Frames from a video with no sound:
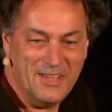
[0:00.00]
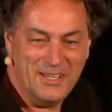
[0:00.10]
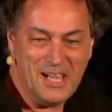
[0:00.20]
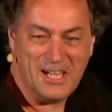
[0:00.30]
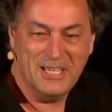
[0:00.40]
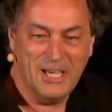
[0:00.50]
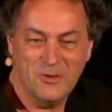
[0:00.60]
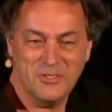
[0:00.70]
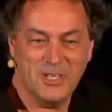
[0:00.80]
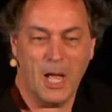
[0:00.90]
The
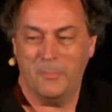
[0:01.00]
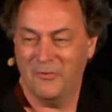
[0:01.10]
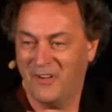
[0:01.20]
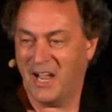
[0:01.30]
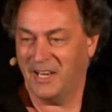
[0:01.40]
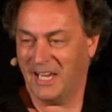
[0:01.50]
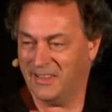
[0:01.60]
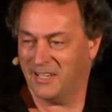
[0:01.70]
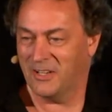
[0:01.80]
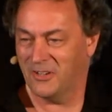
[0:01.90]
telcos are providing
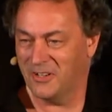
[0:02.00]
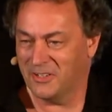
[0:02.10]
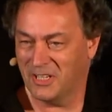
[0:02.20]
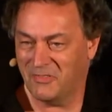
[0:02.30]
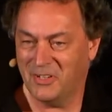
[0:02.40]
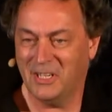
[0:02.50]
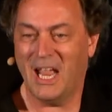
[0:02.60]
internet connectivity,